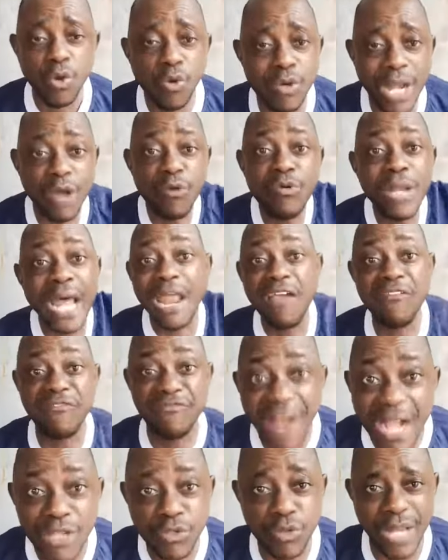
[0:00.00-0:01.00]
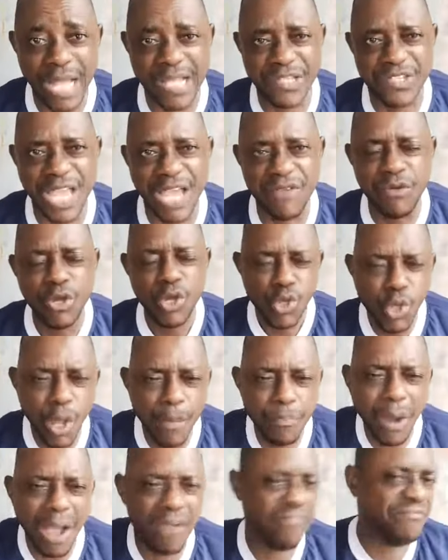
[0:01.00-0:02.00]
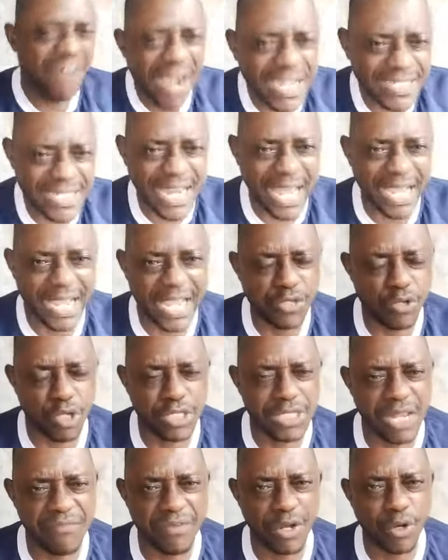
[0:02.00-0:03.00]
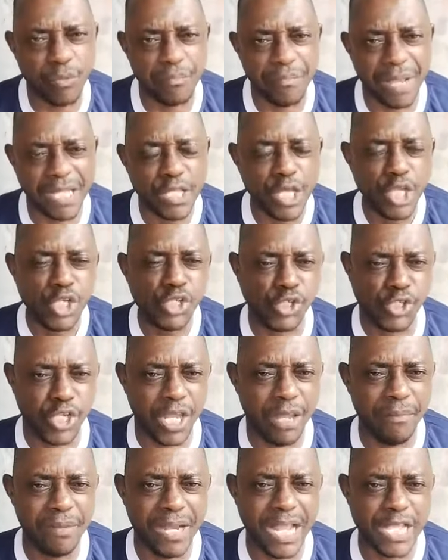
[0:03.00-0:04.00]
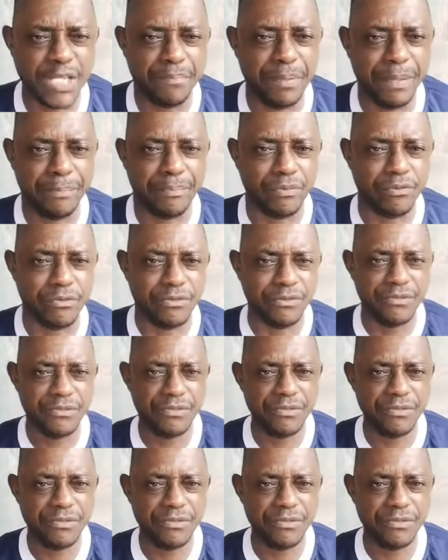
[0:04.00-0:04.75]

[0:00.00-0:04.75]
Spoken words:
Una they fight with ourselves. People are fighting against your development. Shameless people.